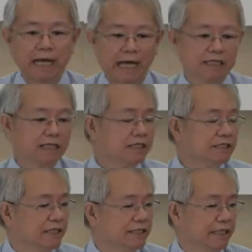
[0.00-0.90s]
Another
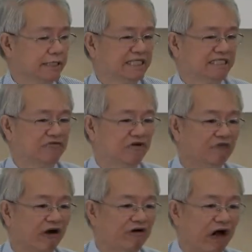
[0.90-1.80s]
thing that is
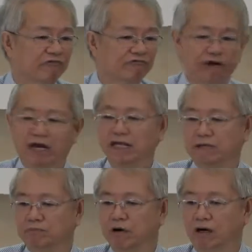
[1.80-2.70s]
very
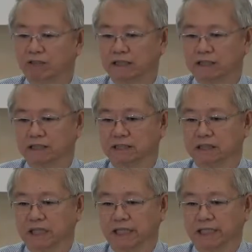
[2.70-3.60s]
important
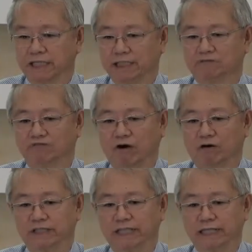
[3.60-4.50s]
is
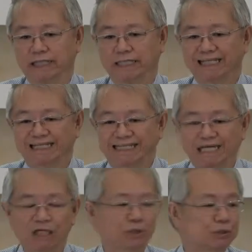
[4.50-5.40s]
for the
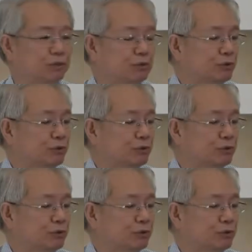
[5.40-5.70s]
new